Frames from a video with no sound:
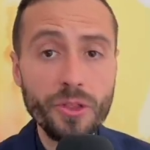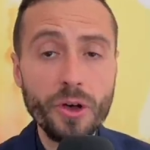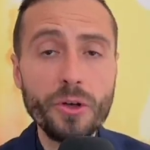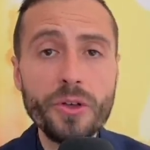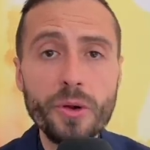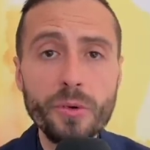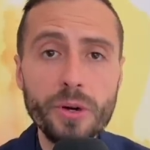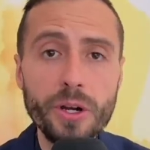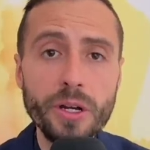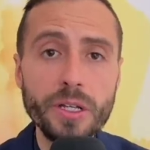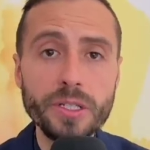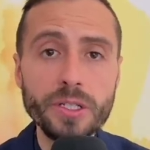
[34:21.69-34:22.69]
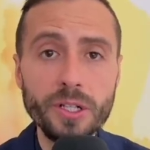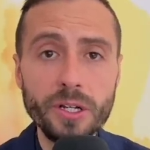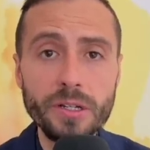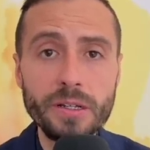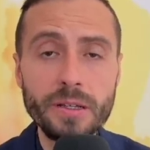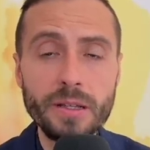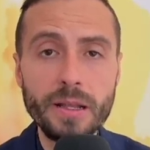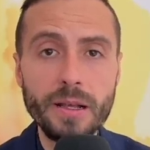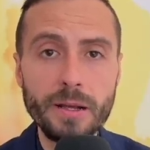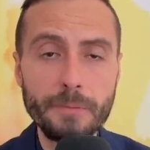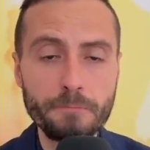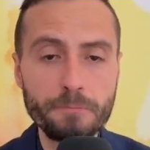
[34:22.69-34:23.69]
though there were certain
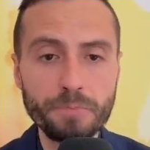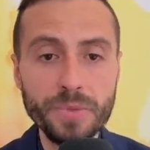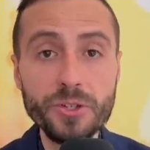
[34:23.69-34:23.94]
um,